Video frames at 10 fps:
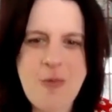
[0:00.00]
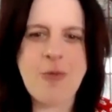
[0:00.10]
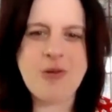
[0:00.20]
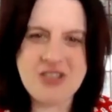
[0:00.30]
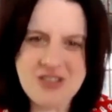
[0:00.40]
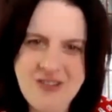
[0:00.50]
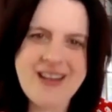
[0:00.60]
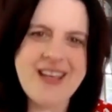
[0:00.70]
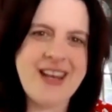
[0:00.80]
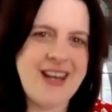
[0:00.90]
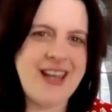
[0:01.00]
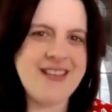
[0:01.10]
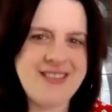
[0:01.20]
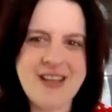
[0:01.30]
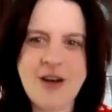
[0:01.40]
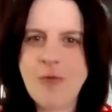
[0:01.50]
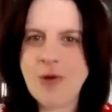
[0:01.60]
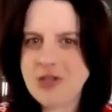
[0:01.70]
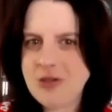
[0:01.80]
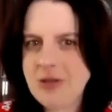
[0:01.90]
but we're just trying to get an idea of
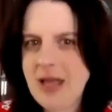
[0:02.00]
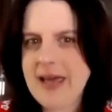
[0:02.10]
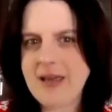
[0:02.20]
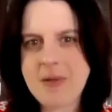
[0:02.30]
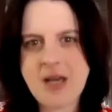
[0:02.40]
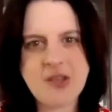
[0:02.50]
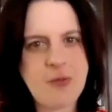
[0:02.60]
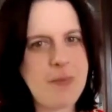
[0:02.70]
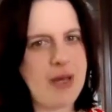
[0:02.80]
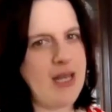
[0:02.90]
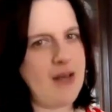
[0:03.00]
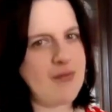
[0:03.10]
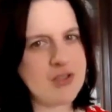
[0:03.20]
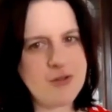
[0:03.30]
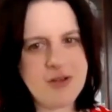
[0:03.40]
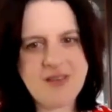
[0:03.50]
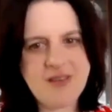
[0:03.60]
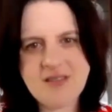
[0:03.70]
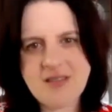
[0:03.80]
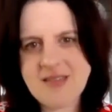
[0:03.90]
what you like because we might have a student
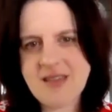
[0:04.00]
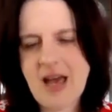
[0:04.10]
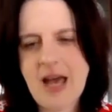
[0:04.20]
that says,